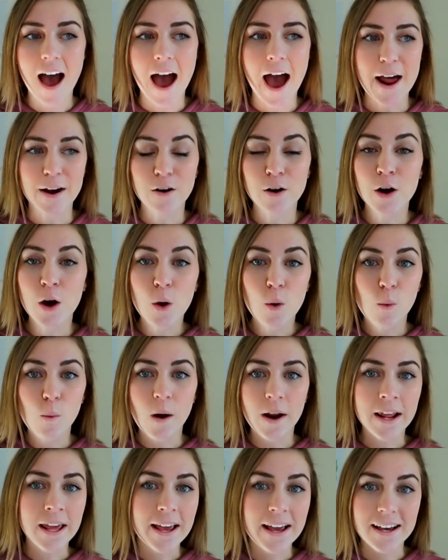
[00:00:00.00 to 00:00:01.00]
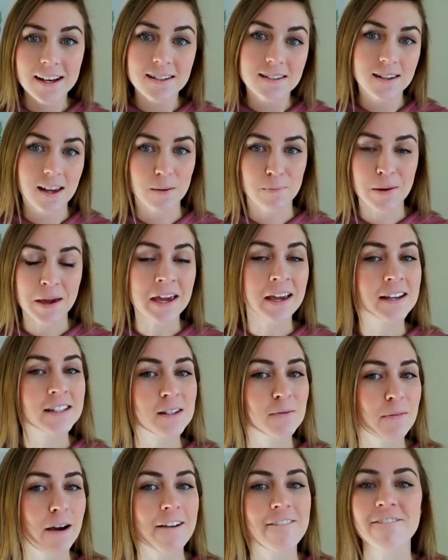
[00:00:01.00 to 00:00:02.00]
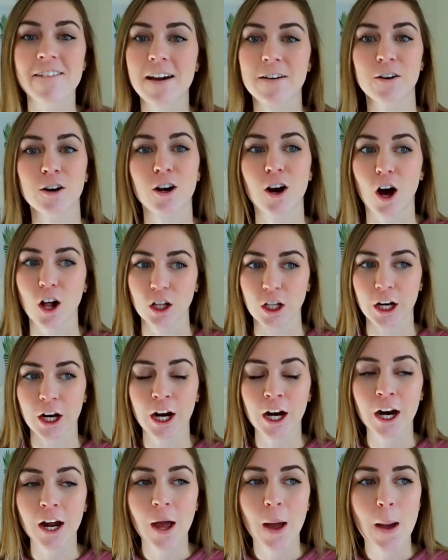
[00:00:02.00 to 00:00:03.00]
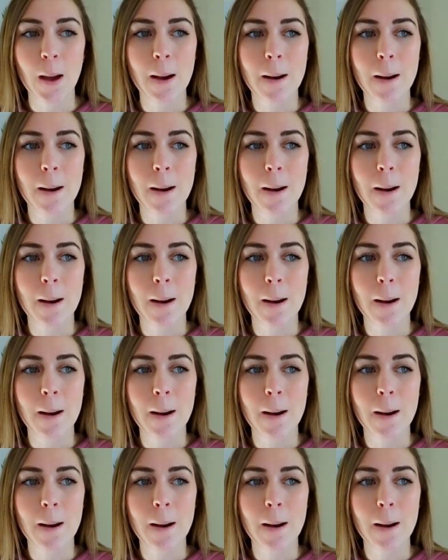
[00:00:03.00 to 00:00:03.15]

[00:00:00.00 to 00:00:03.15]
I don't know what it is. Like, pink isn't my favorite color,